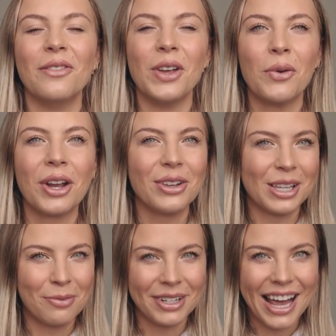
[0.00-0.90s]
we were
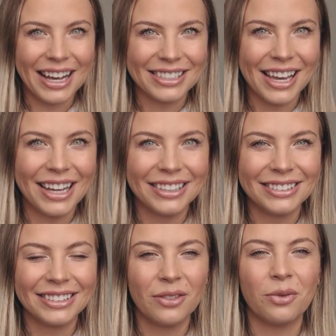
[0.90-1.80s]
using
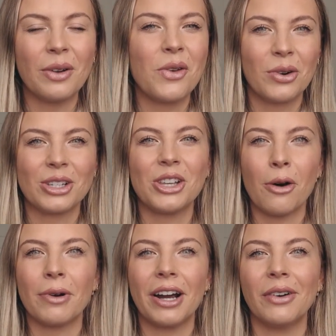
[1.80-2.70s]
protection when we were
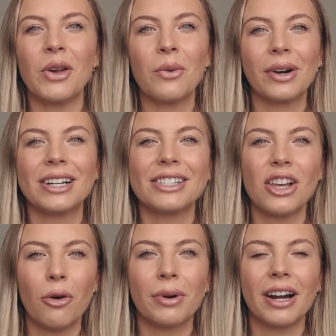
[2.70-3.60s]
sober. When we weren't
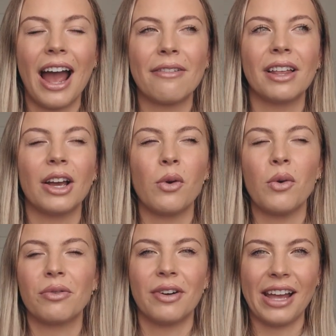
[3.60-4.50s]
sober, I feel like we
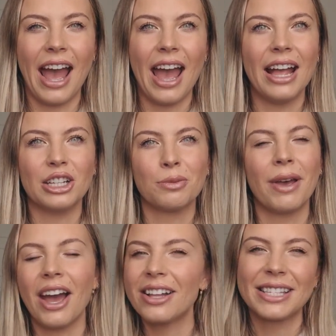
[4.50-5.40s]
would forget and just
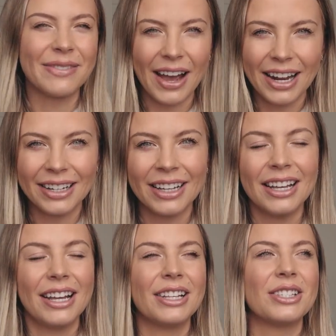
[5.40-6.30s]
be like, it's fine.
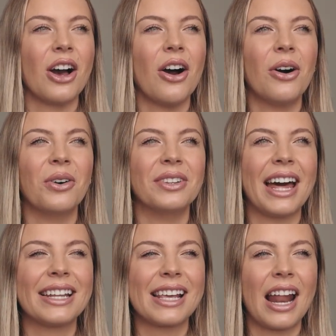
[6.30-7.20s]
So
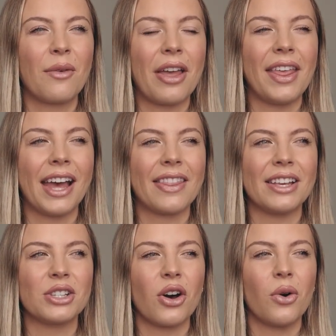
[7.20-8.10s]
that is kind of where I think
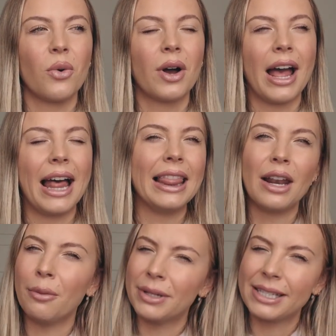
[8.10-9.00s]
things go a
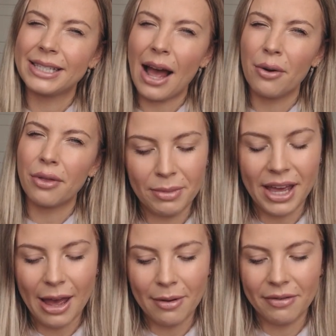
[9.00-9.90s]
little bit south. It
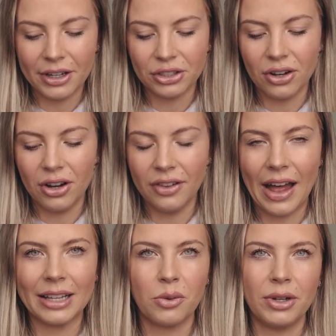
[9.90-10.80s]
became official, and
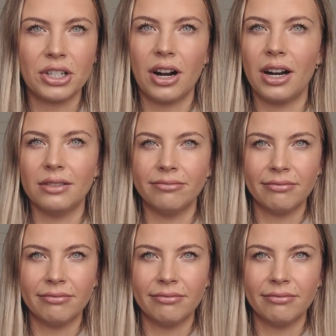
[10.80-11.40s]
that's when we started